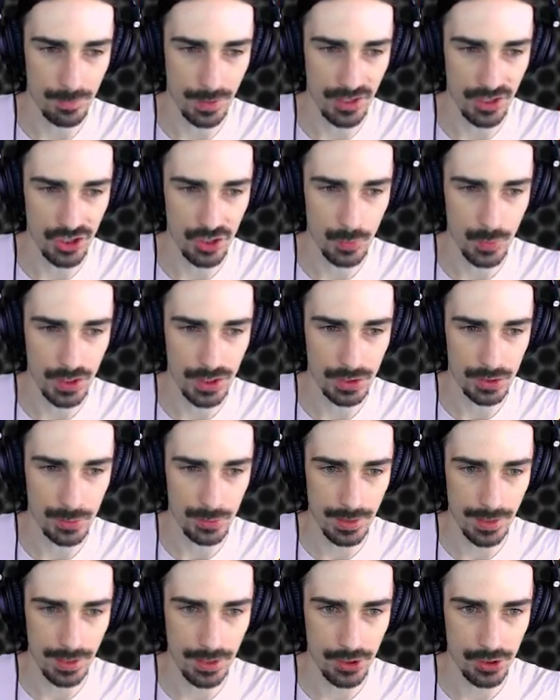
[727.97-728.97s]
of my switch
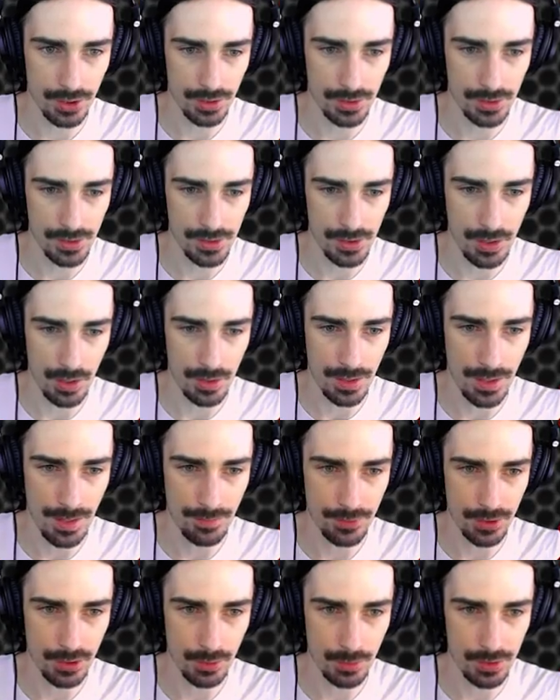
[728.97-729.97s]
locations, all I
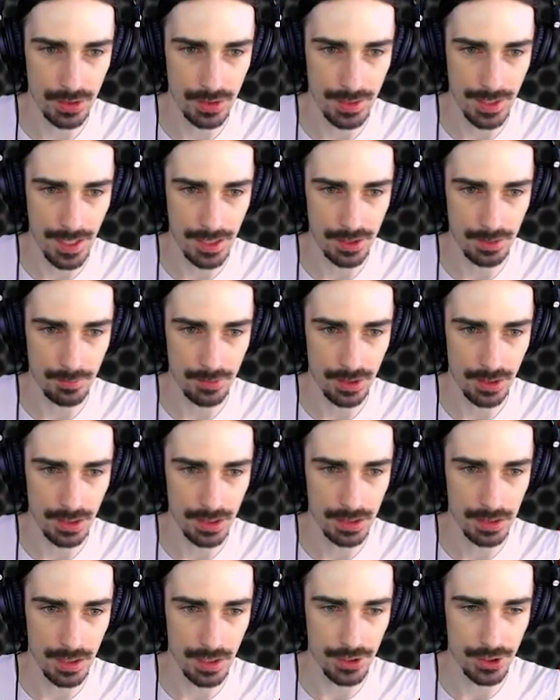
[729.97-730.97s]
have to do is attach them to
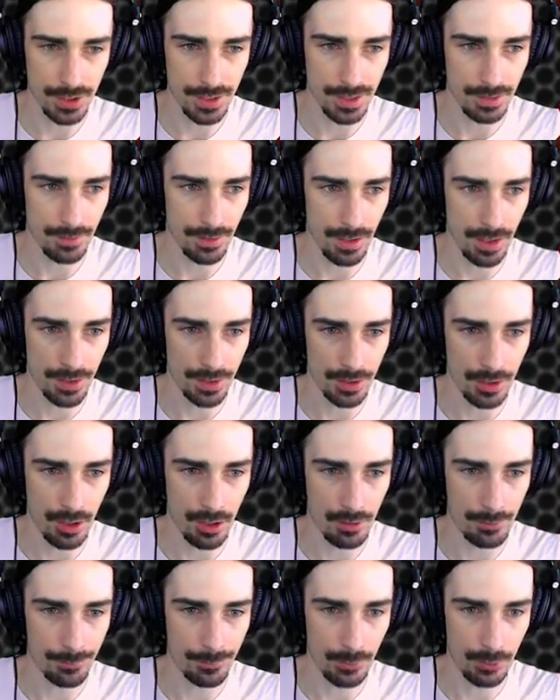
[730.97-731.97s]
this logic gate rather than
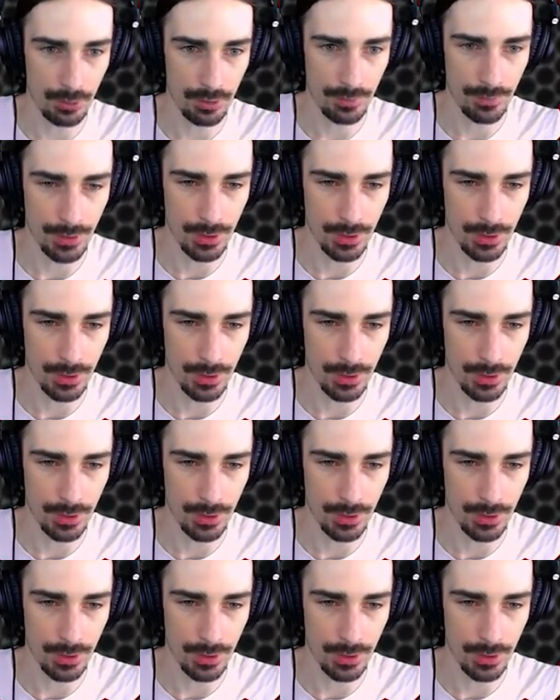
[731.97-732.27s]
all four